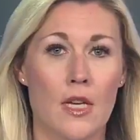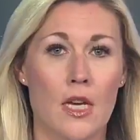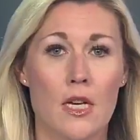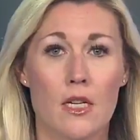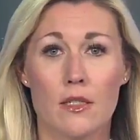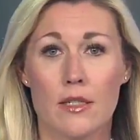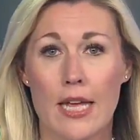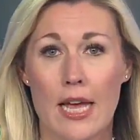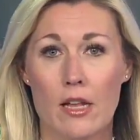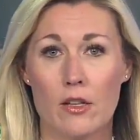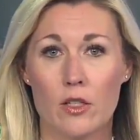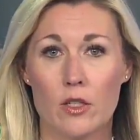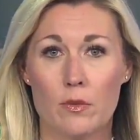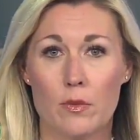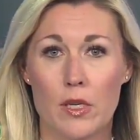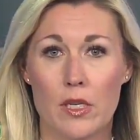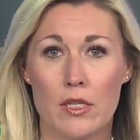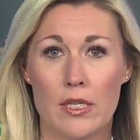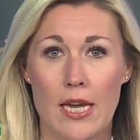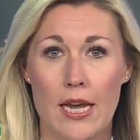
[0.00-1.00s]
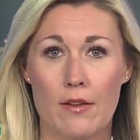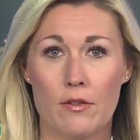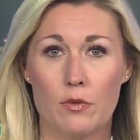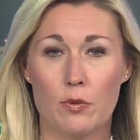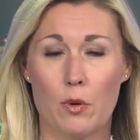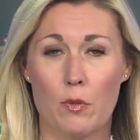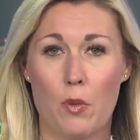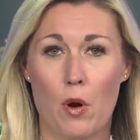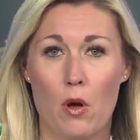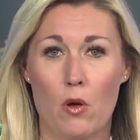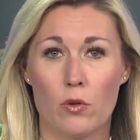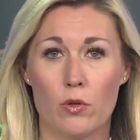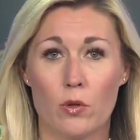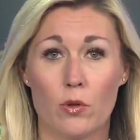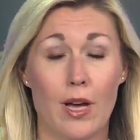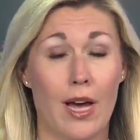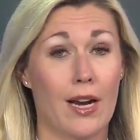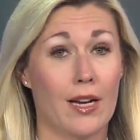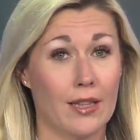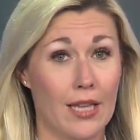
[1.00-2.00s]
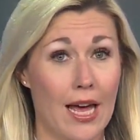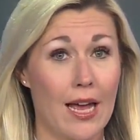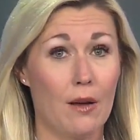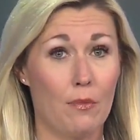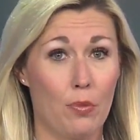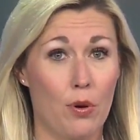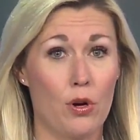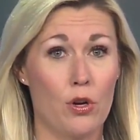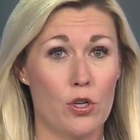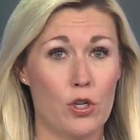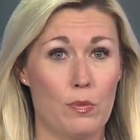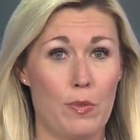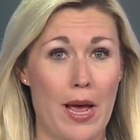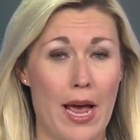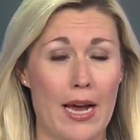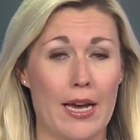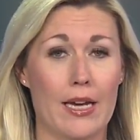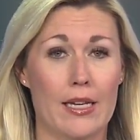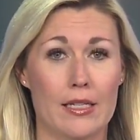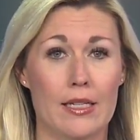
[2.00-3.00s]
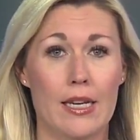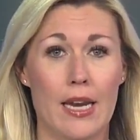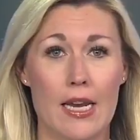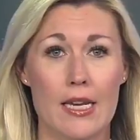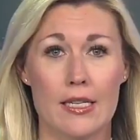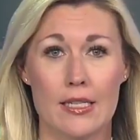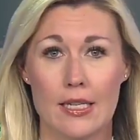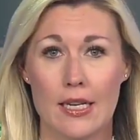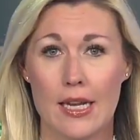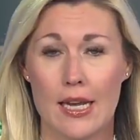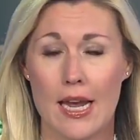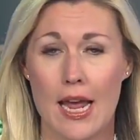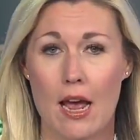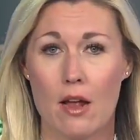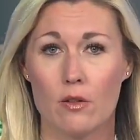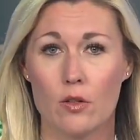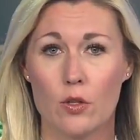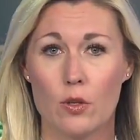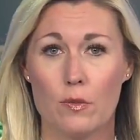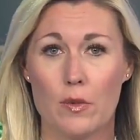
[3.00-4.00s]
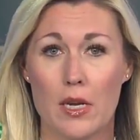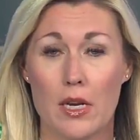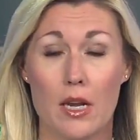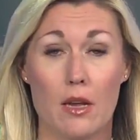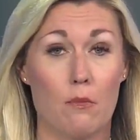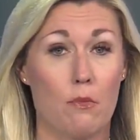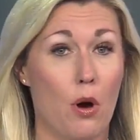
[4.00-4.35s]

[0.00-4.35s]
Well, Councilman Daves' proposal got a lot of pushback at today's city council meeting.